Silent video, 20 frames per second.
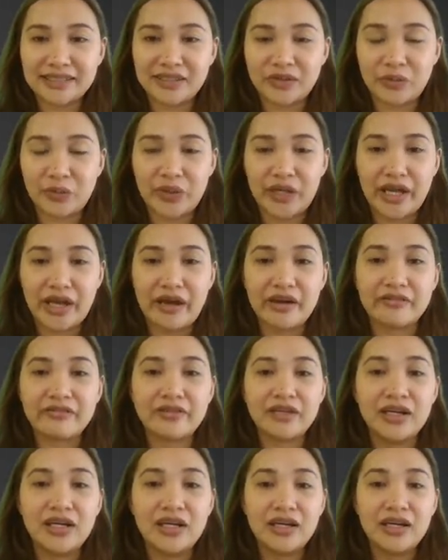So we have
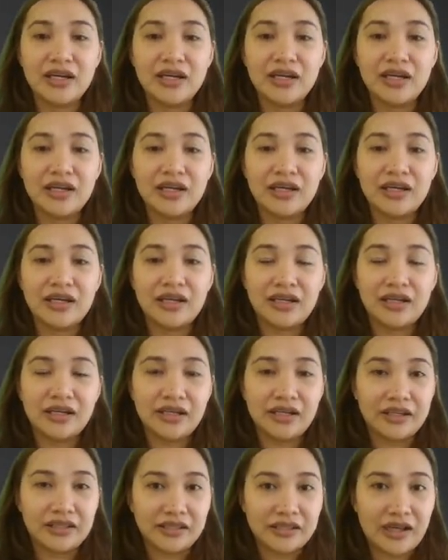
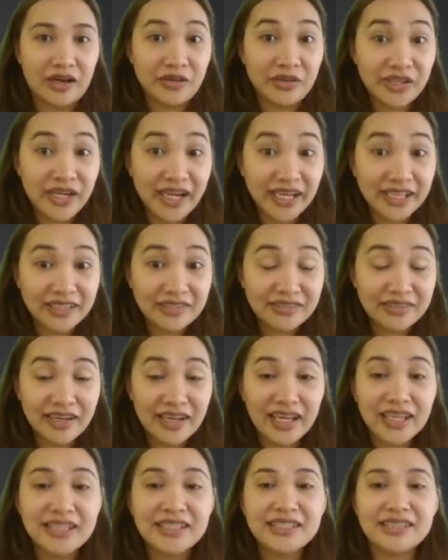our
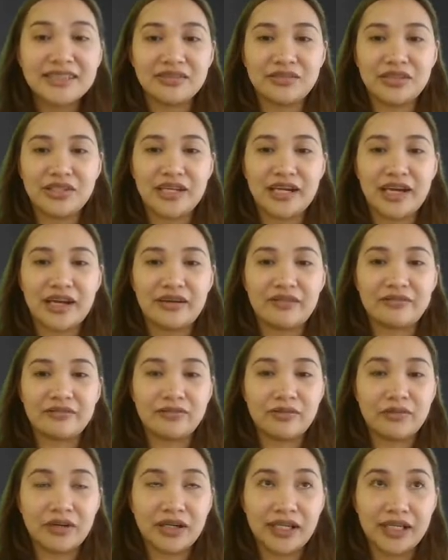hundreds, we have
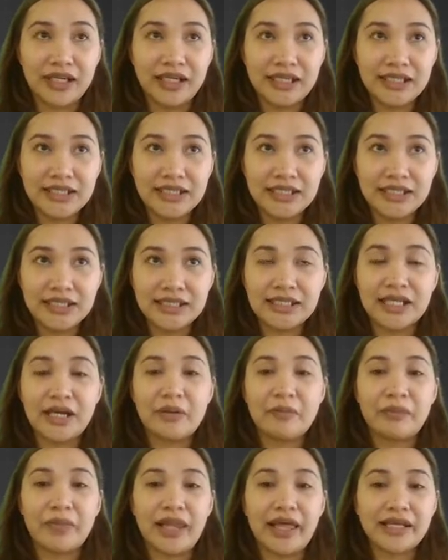1
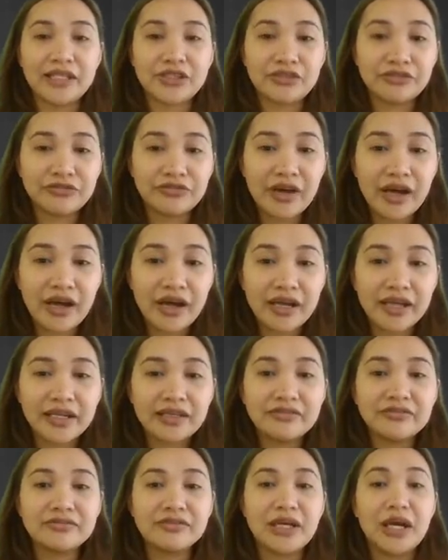plus 5
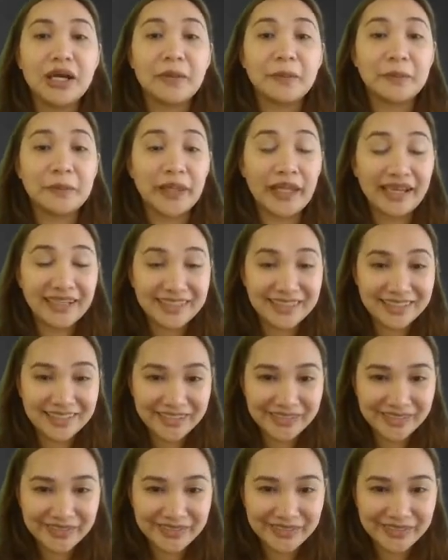plus
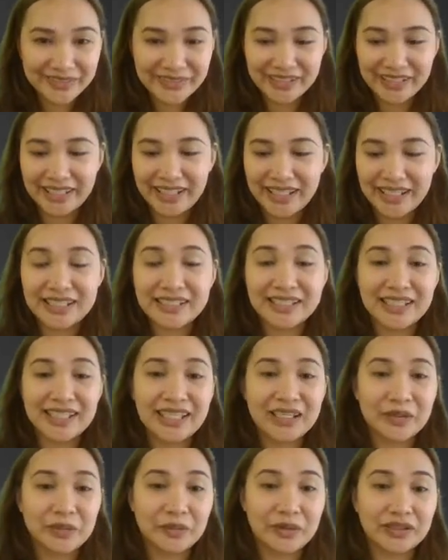2 is
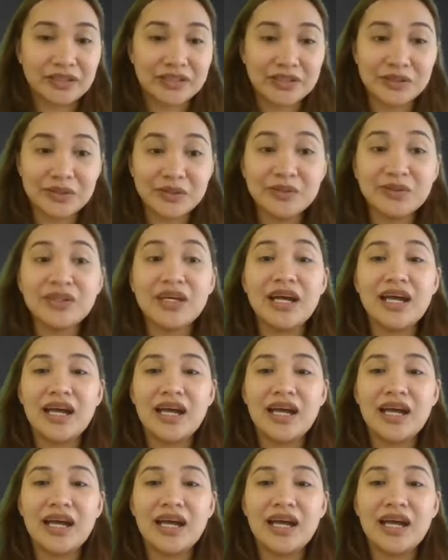equal to